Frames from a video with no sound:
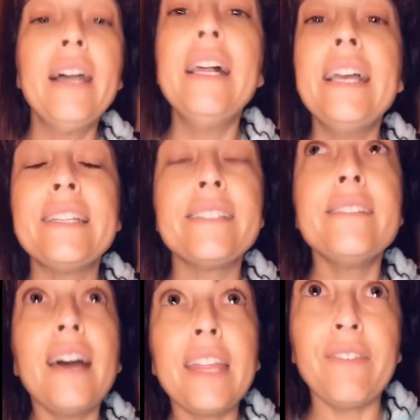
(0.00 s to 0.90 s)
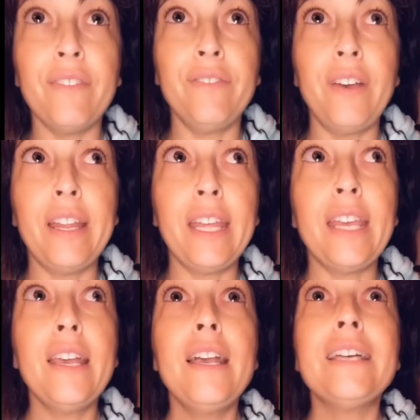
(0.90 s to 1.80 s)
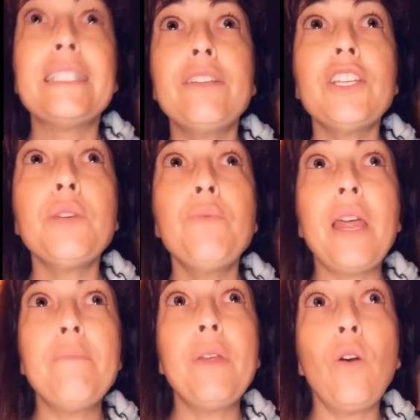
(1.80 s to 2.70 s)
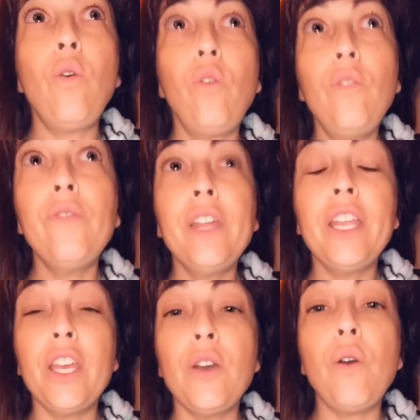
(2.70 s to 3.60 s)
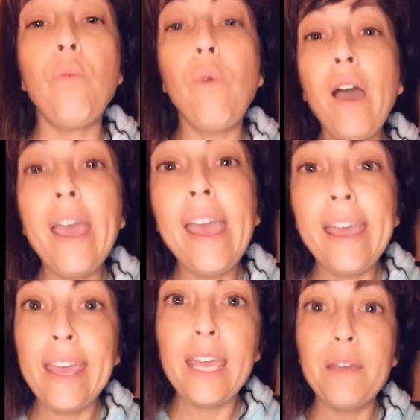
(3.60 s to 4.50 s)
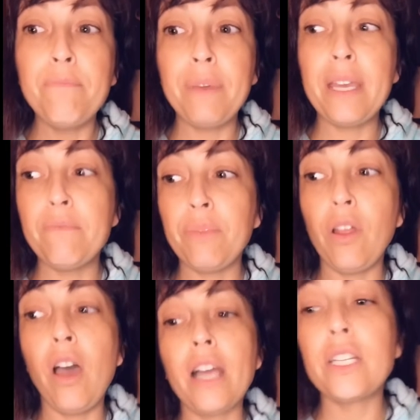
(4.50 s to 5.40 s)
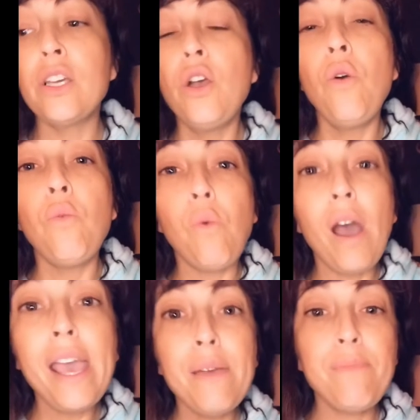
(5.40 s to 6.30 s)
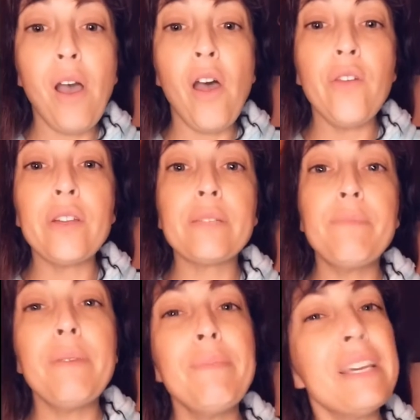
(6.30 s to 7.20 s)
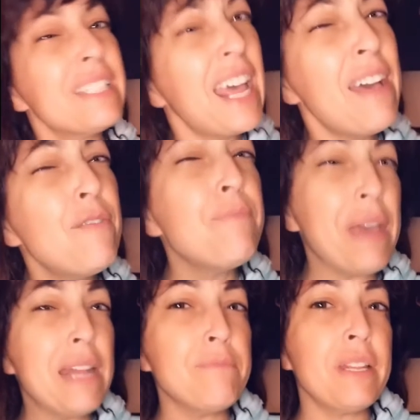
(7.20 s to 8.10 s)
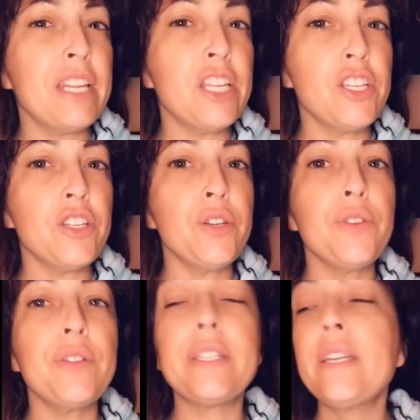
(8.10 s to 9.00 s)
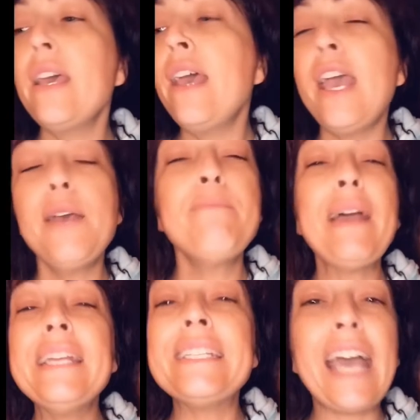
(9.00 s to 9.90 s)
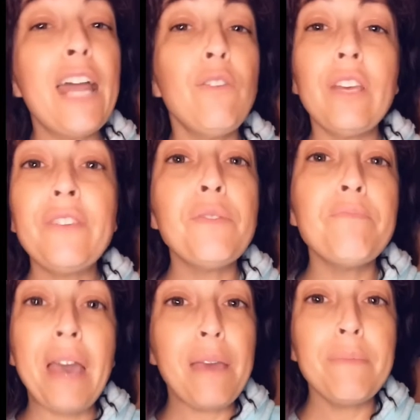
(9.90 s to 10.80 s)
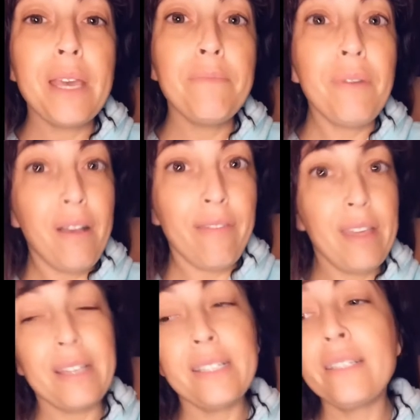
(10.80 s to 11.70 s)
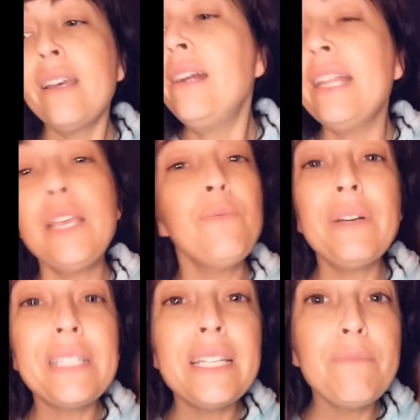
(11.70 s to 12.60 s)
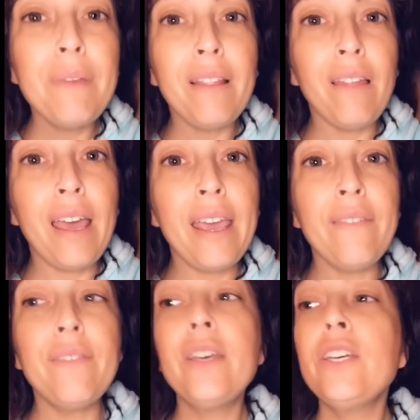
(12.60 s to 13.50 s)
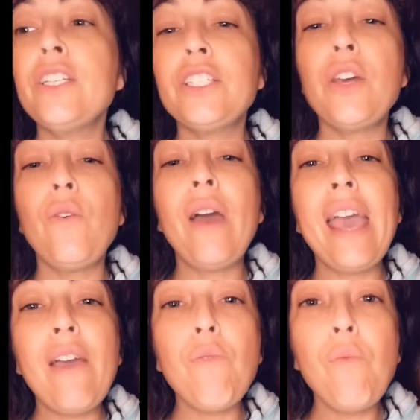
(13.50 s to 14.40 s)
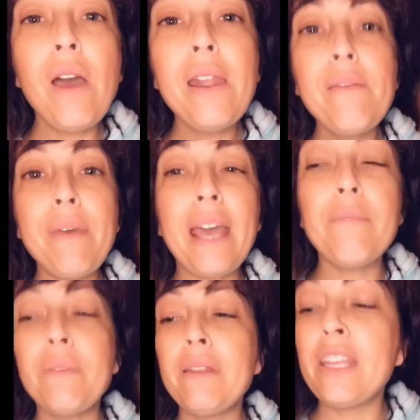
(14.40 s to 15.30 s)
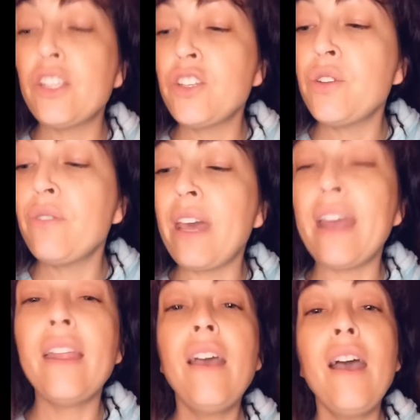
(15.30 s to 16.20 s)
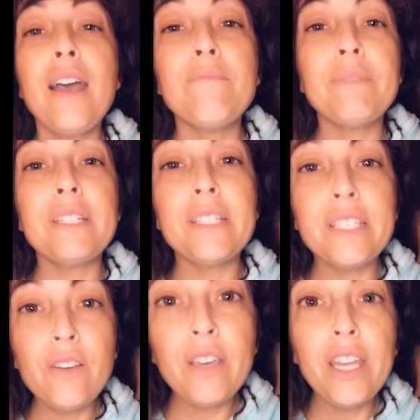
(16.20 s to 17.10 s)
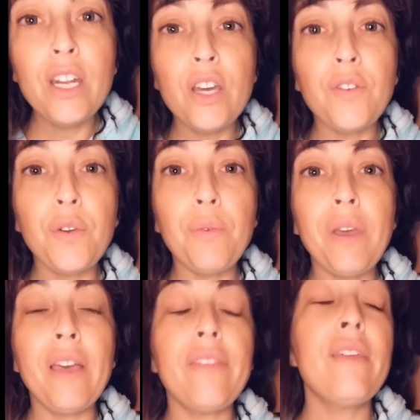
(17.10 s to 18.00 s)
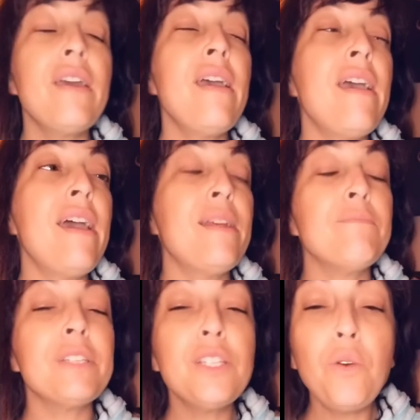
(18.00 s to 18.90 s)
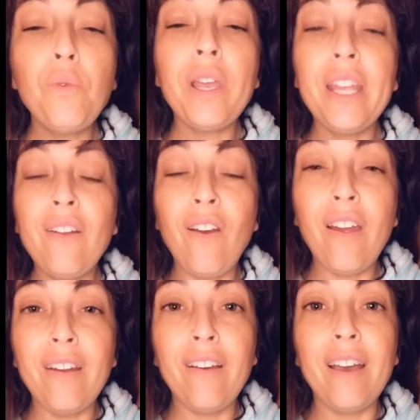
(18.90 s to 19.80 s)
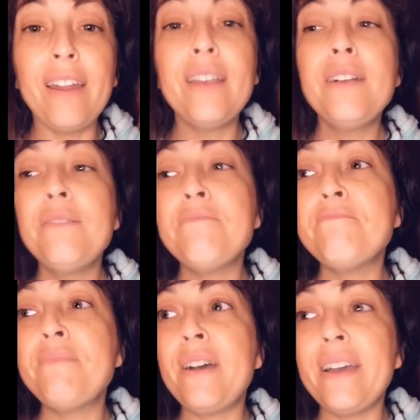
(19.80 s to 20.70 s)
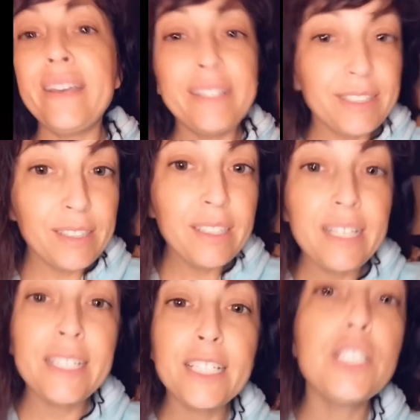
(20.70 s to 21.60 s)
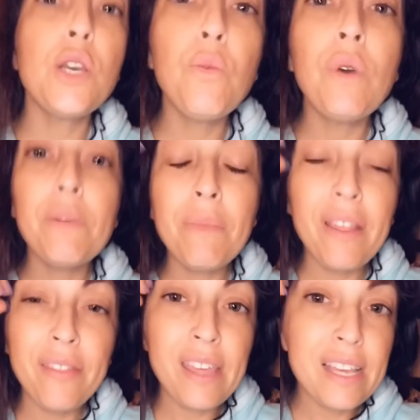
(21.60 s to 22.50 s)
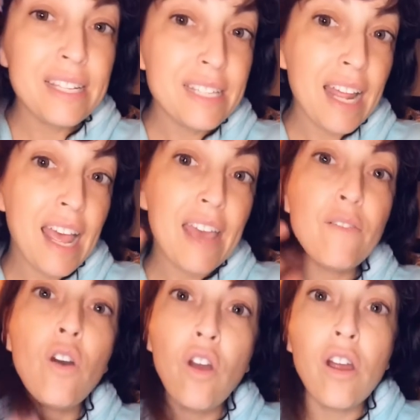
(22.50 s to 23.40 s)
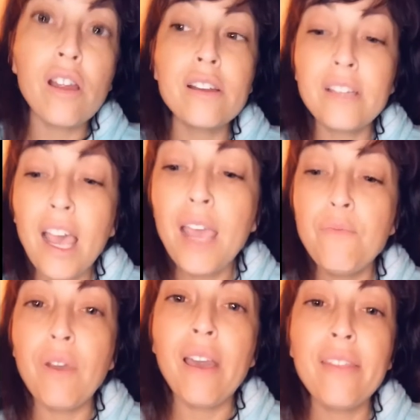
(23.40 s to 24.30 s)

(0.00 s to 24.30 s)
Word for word: It's not even funny. Especially when I made a whole video why I hate being blocked, why it bothers me, because I have abandonment issues. And my dad will even back me up on this. He wasn't in my life, so I have one abandonment issue that I'm still getting over with and I'm still working hard on, but it's still one of my things that I have a hard time with.